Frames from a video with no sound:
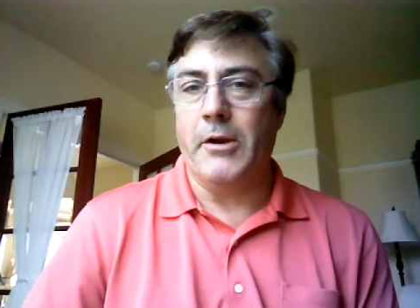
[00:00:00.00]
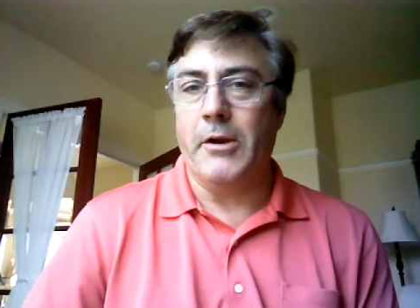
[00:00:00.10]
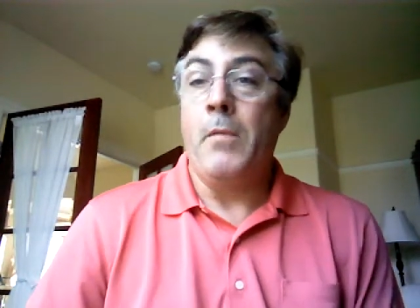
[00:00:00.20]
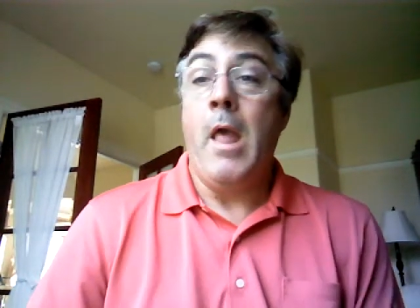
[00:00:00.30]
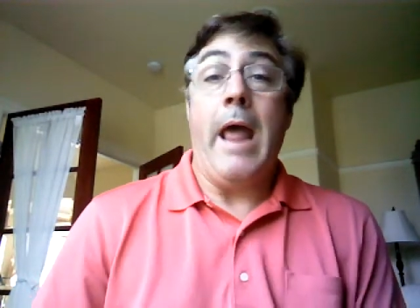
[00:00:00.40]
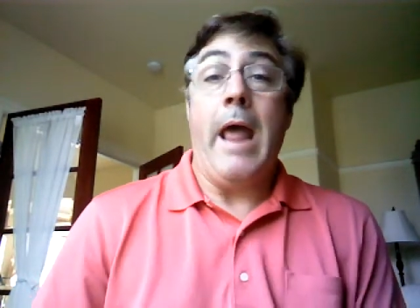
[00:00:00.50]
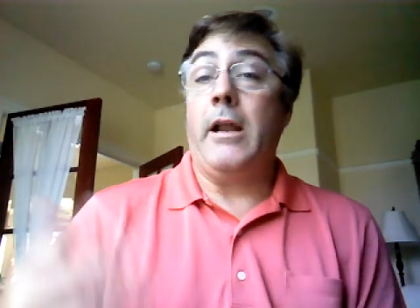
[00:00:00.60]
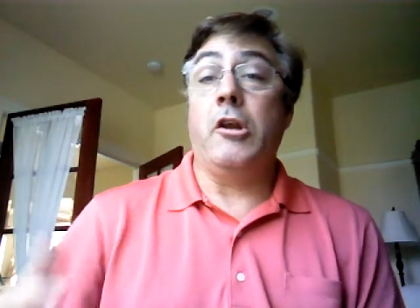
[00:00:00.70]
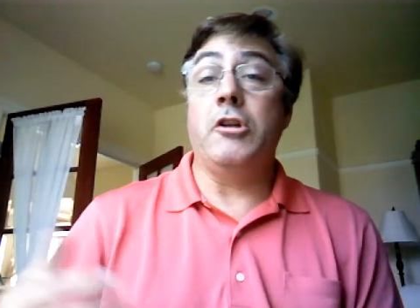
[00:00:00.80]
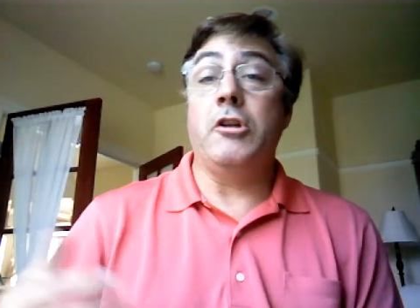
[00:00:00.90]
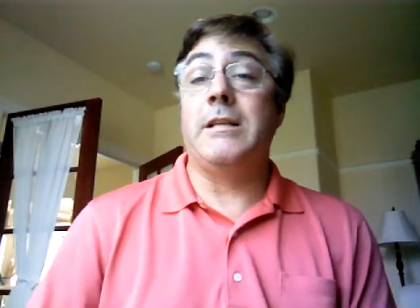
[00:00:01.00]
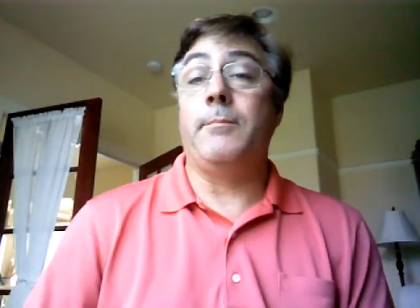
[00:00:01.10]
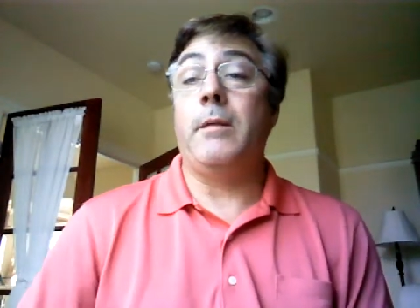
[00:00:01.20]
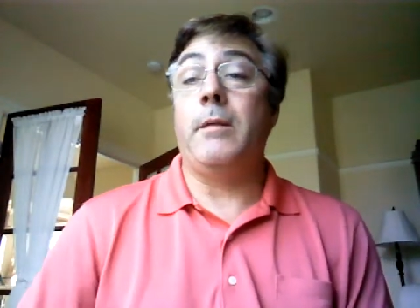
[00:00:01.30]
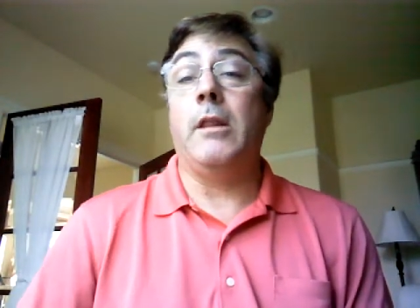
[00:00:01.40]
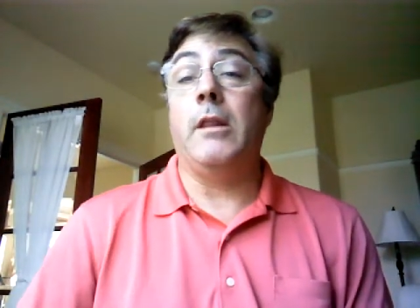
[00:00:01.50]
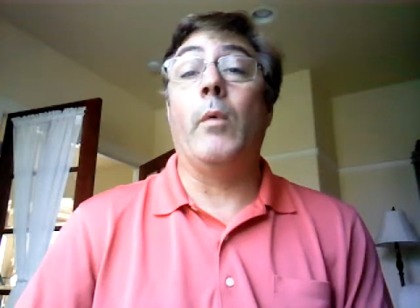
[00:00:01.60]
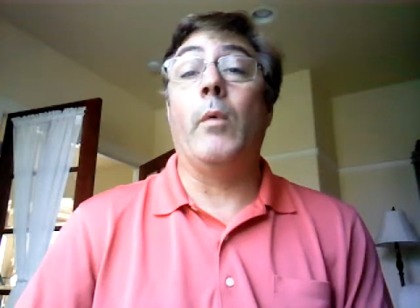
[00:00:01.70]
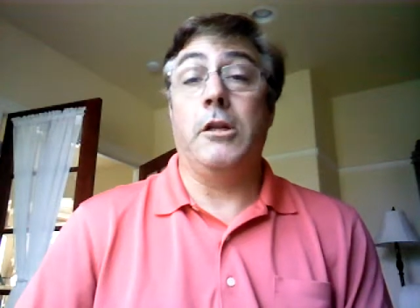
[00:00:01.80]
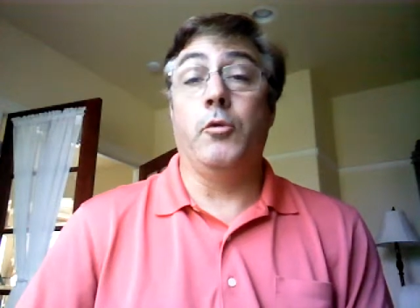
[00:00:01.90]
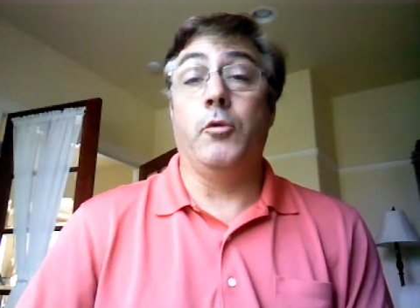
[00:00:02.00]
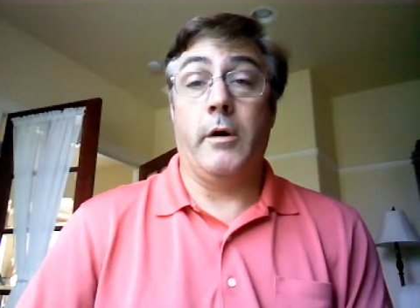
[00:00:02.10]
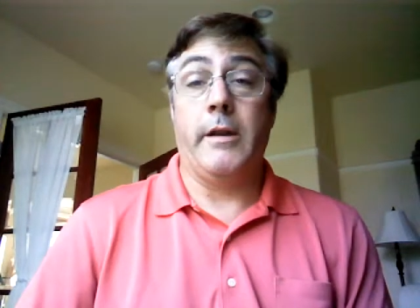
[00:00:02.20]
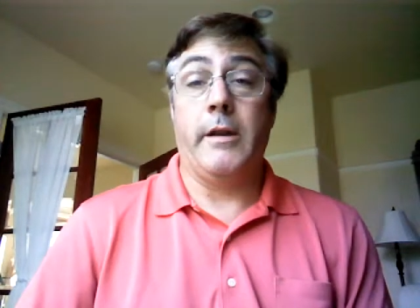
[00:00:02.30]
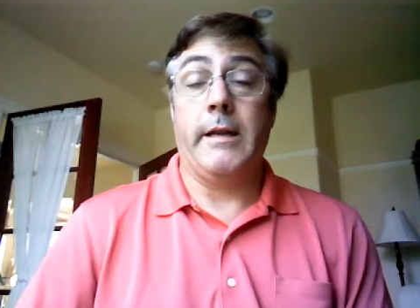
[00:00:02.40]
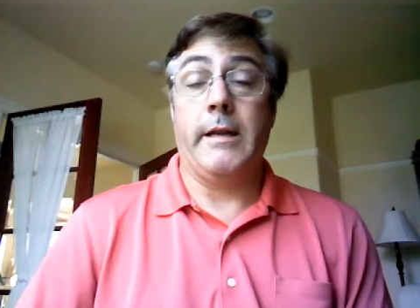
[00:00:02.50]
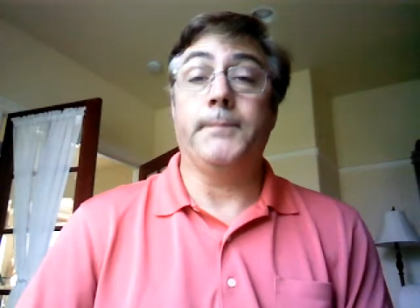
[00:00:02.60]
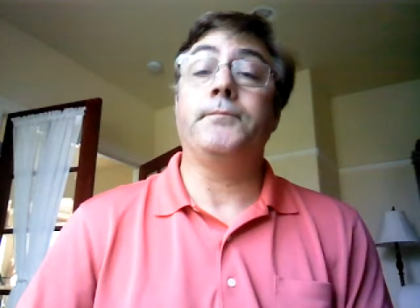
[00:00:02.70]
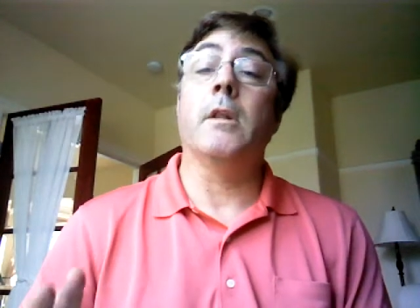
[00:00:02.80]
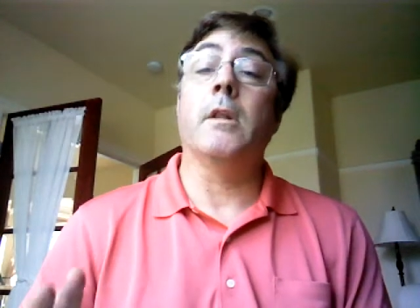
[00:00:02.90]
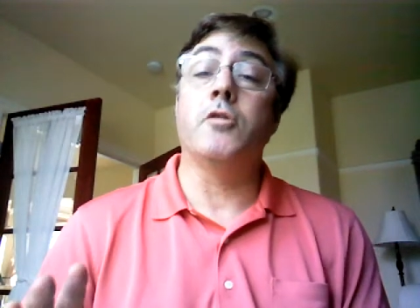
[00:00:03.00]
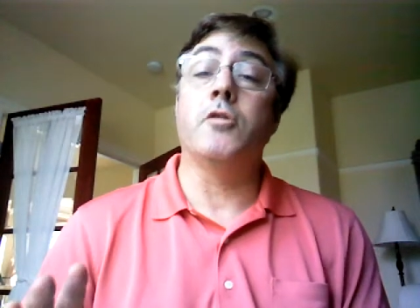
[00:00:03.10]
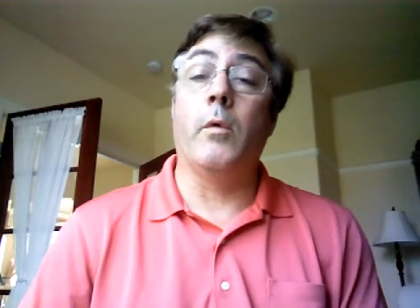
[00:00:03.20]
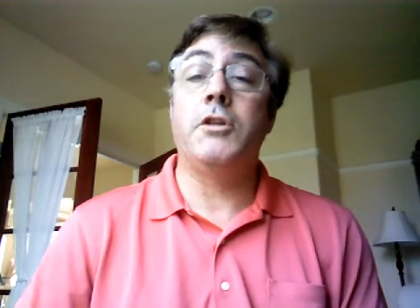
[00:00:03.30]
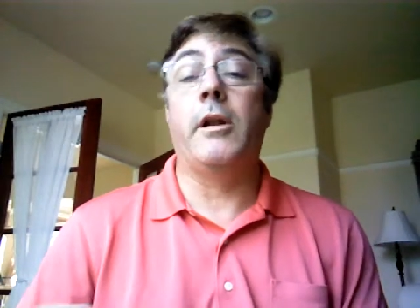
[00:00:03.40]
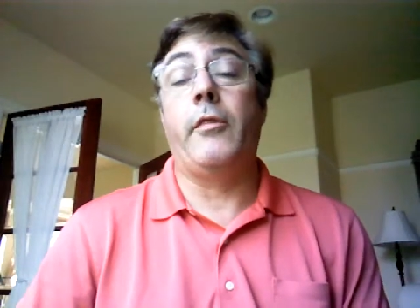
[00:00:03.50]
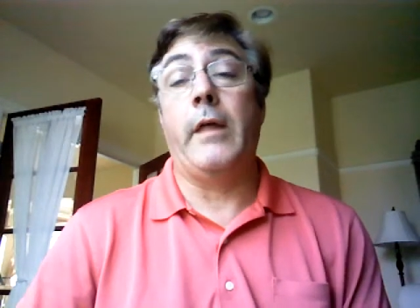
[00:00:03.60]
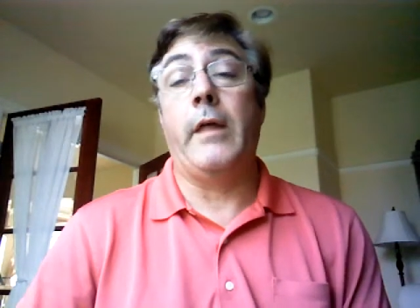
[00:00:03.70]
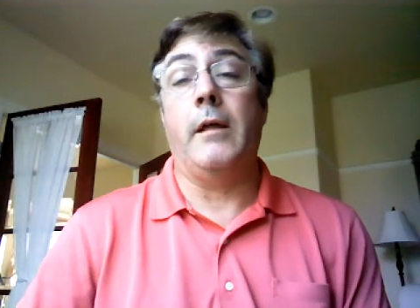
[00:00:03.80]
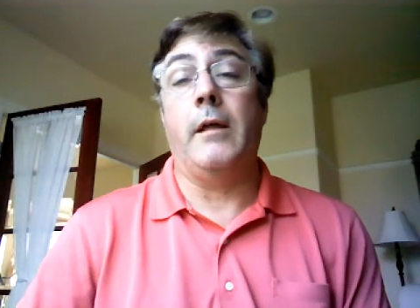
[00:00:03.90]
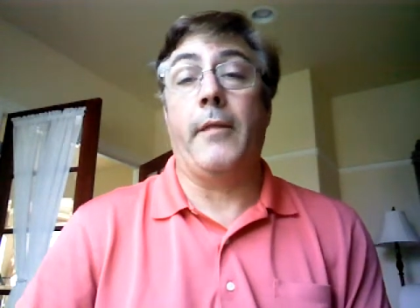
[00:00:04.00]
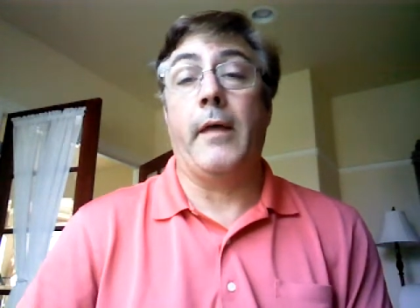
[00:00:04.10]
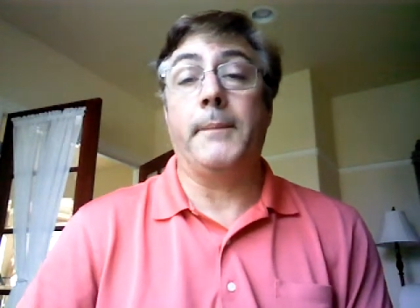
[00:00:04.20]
And it could just simply be the way that you worded it. So I want you to think about that.